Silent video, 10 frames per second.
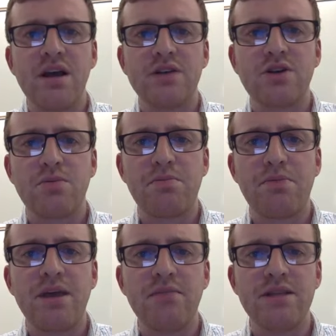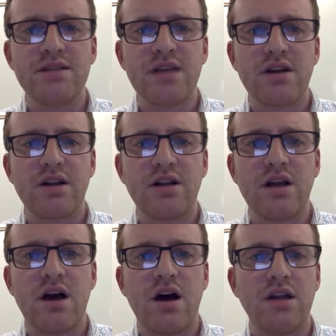So pigments that are in
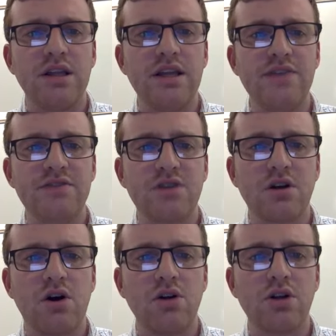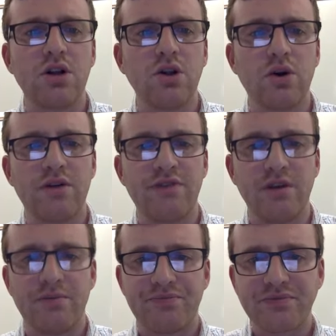leaves are called
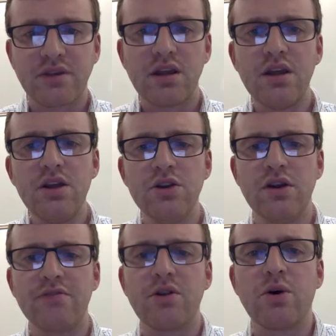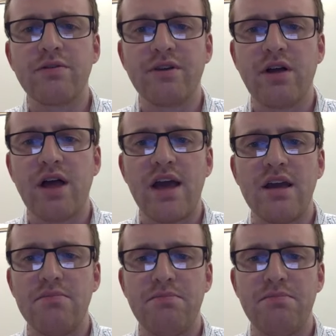chlorophyll. You have chlorophyll A and